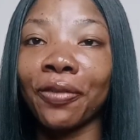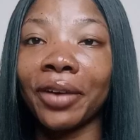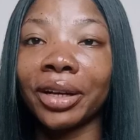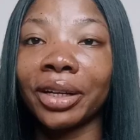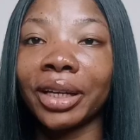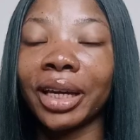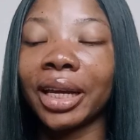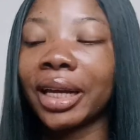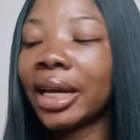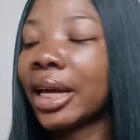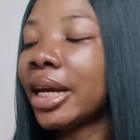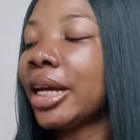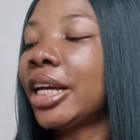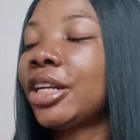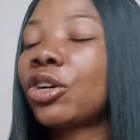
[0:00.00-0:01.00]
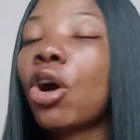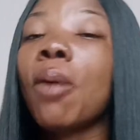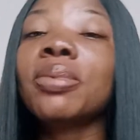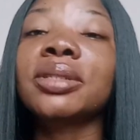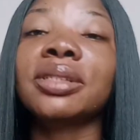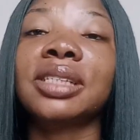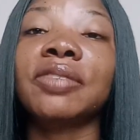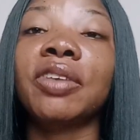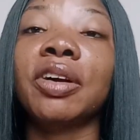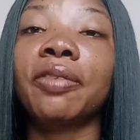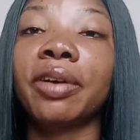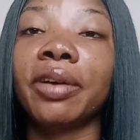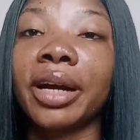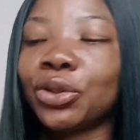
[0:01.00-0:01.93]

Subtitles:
Okay, it comes in several varieties.